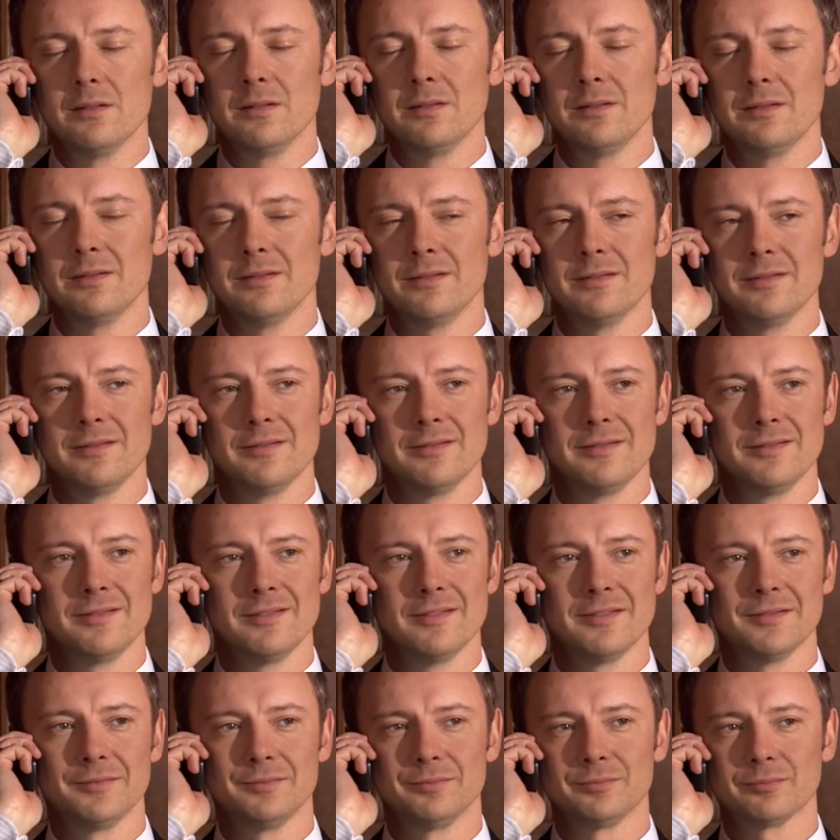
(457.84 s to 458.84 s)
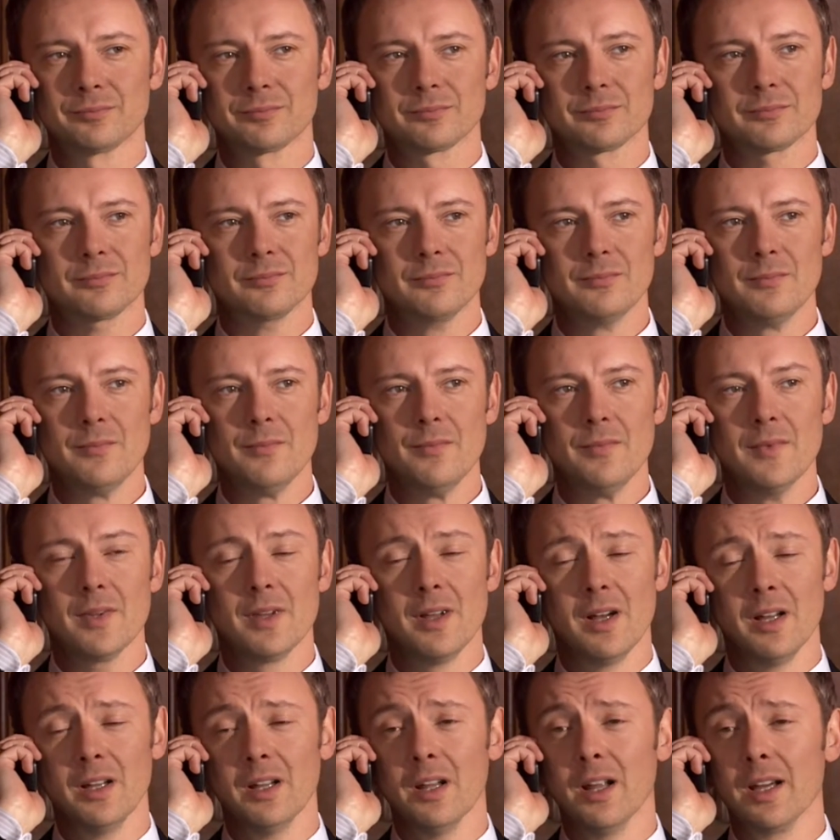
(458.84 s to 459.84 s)
tracking technology back then.
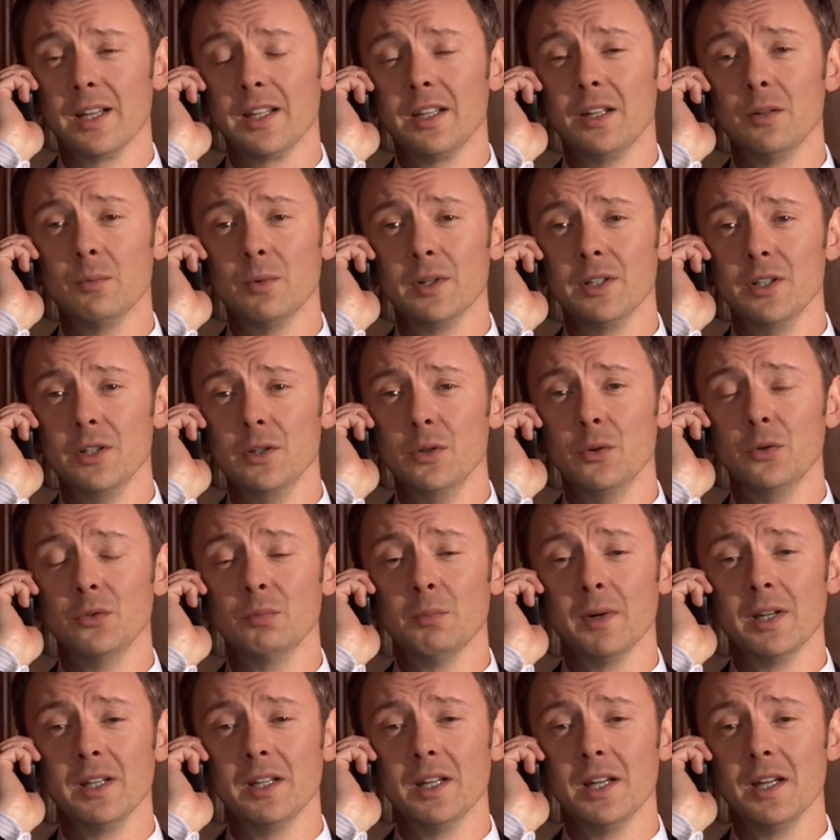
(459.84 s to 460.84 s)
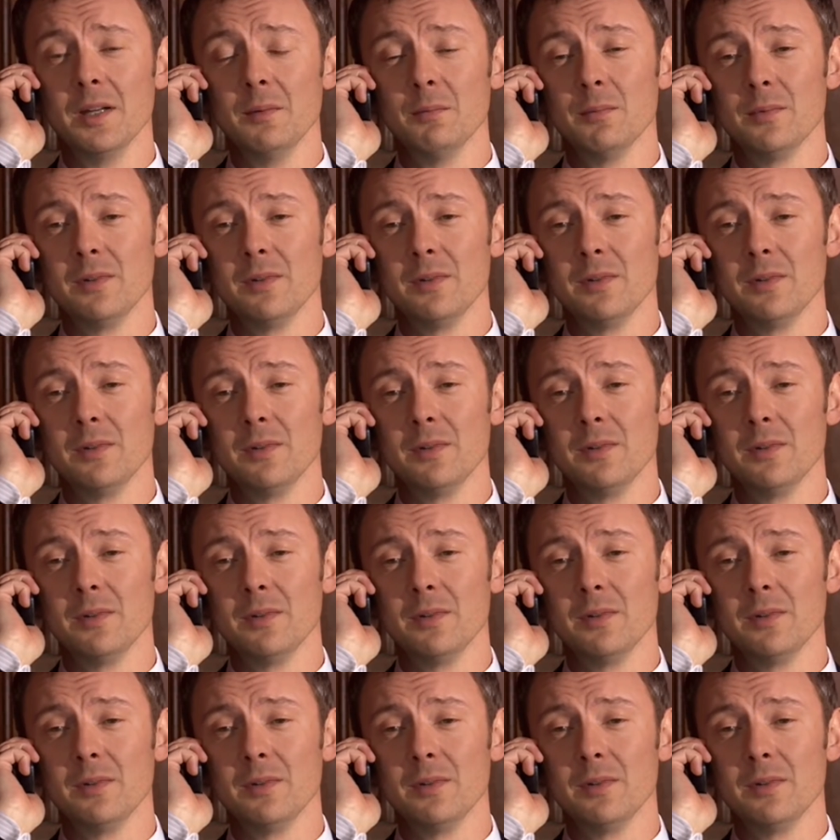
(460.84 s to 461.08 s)
This is